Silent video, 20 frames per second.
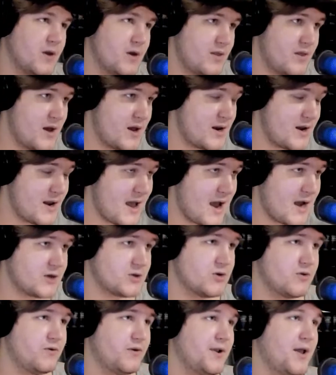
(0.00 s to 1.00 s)
then
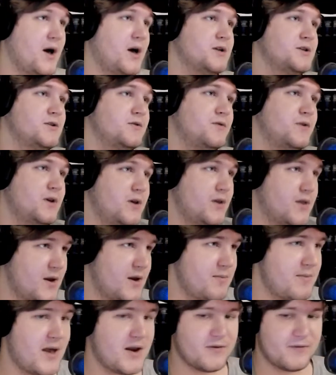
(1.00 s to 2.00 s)
natural philosophy,
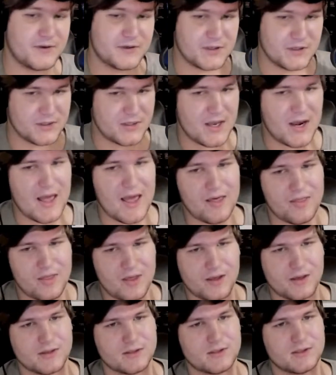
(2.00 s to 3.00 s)
then metaphysics, then
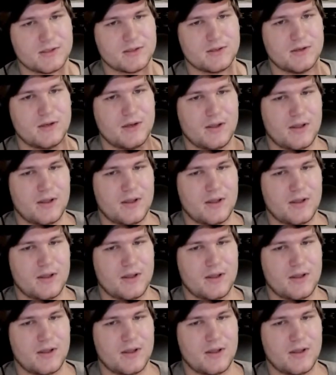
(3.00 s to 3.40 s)
ethics.